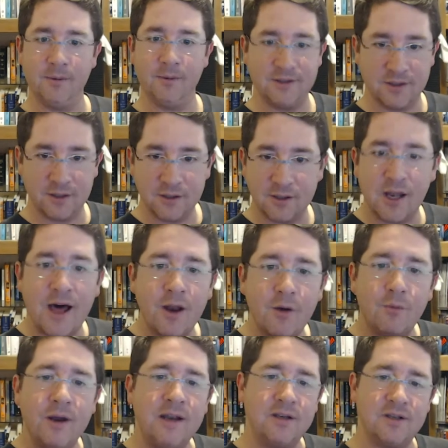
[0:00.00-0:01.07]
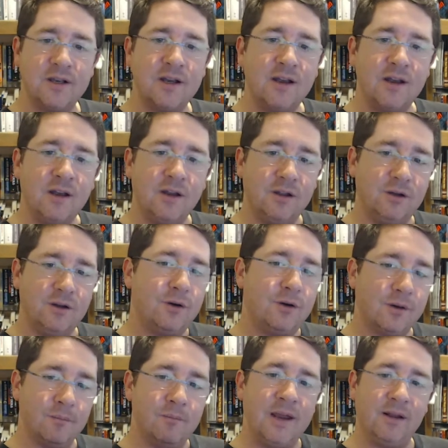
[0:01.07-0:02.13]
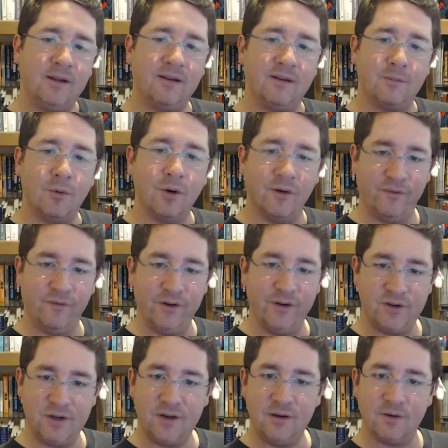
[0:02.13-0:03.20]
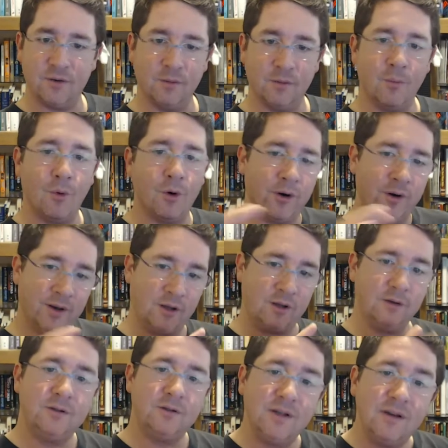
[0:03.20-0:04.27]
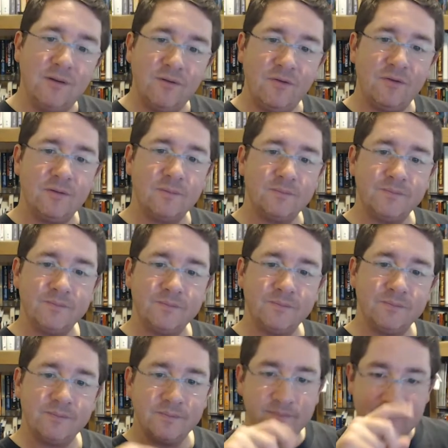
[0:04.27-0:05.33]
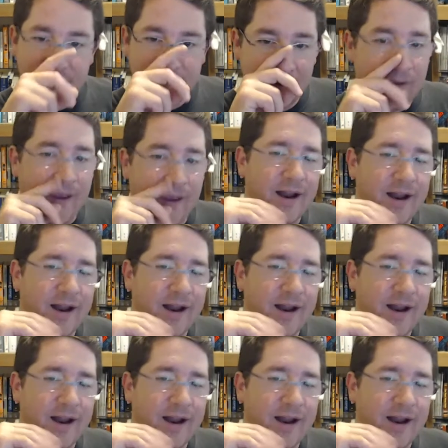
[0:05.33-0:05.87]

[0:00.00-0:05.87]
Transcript: I mean, so there's a lot of ways you could make this more efficient or more inclusive. Well, I,